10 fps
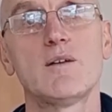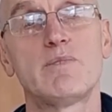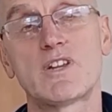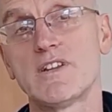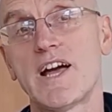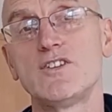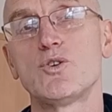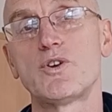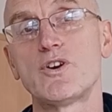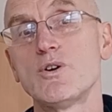But the
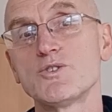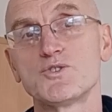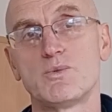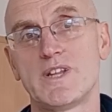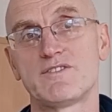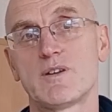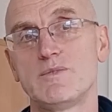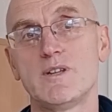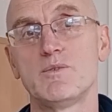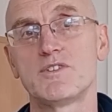landowner also will have
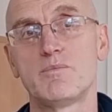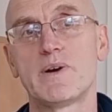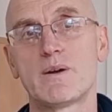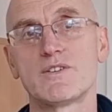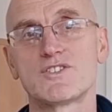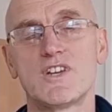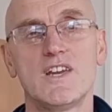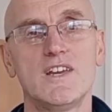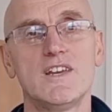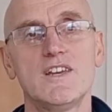some limited powers.
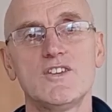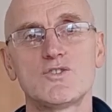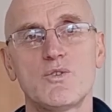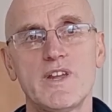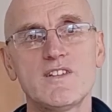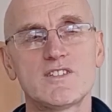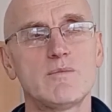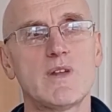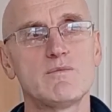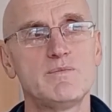So then
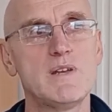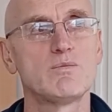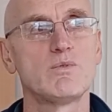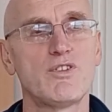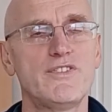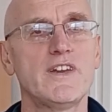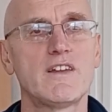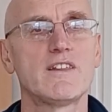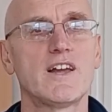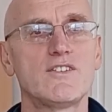sometimes people will
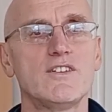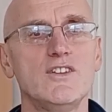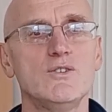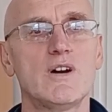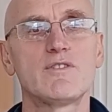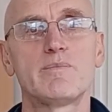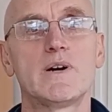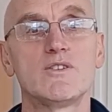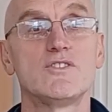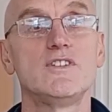think that you have the
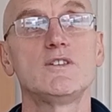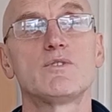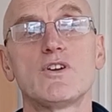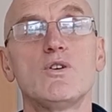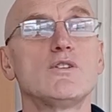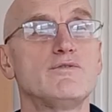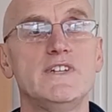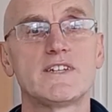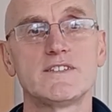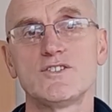power to deal with all
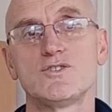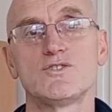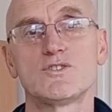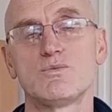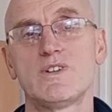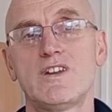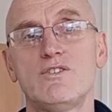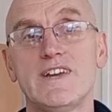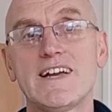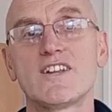vehicle issues, when in
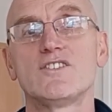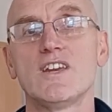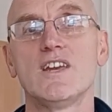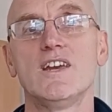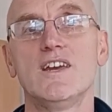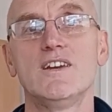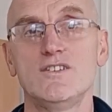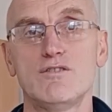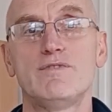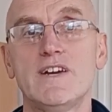reality
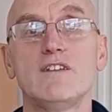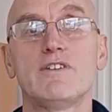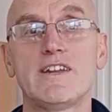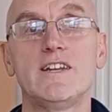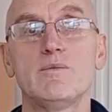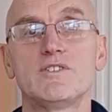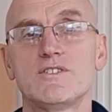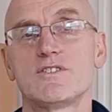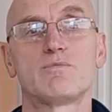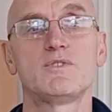you're very, very
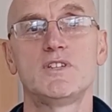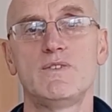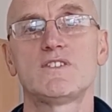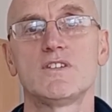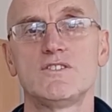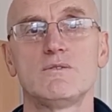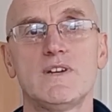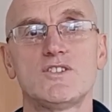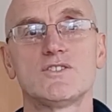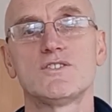limited to specific
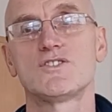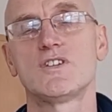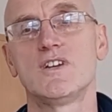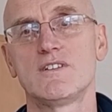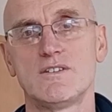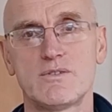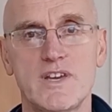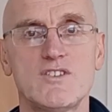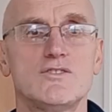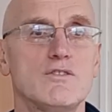situations, the
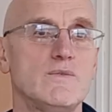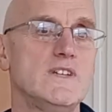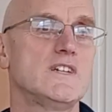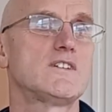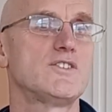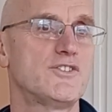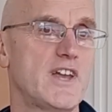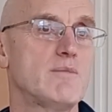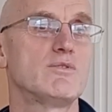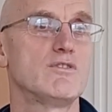location of the vehicle, the
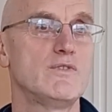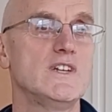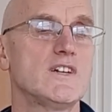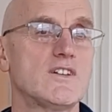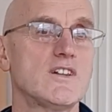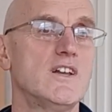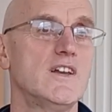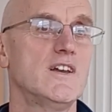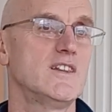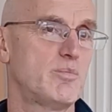type of the vehicle,
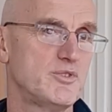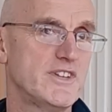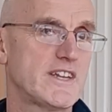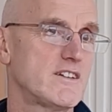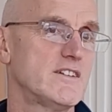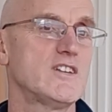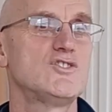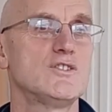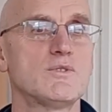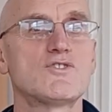the particular
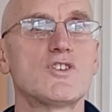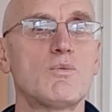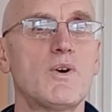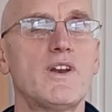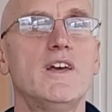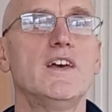issue and so on.